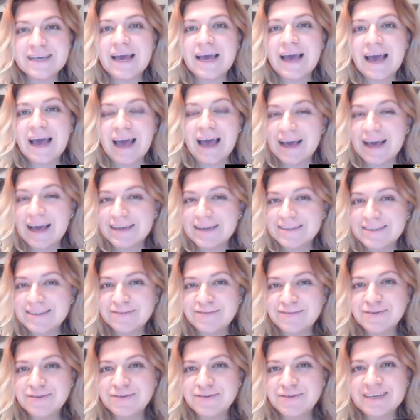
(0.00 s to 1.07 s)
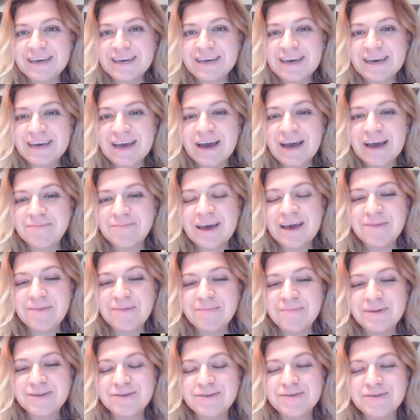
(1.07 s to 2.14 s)
As of today, I'm happy
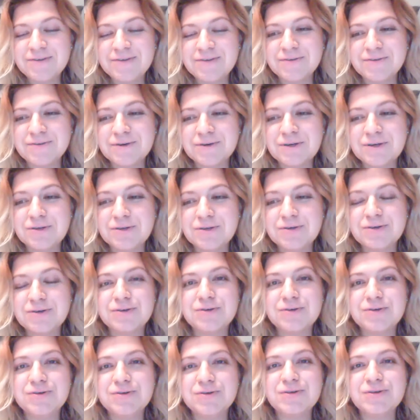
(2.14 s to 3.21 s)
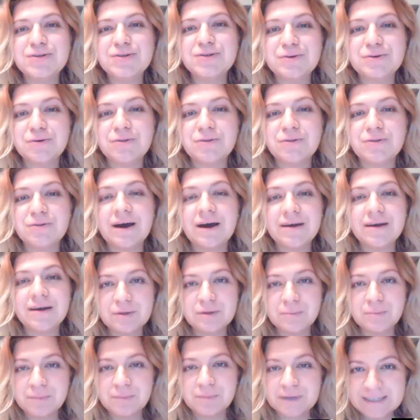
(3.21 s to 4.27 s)
to introduce to you the other
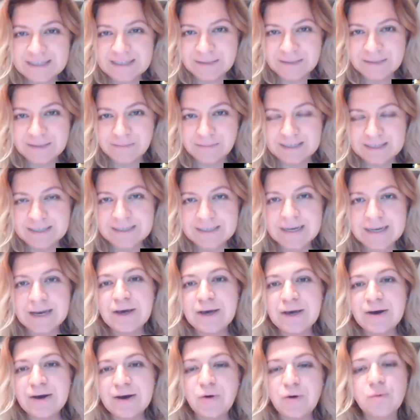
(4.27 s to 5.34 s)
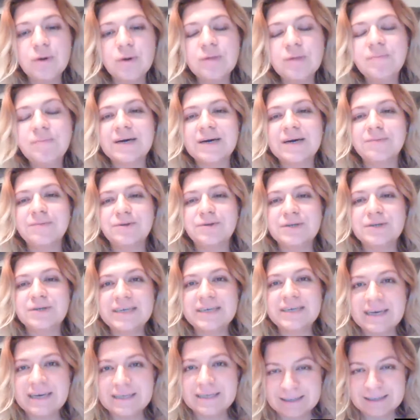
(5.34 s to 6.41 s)
participants who will be
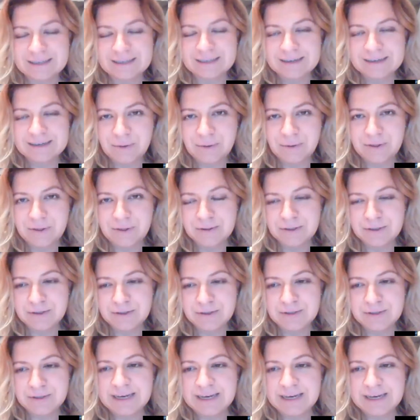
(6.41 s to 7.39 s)
communicating with you today.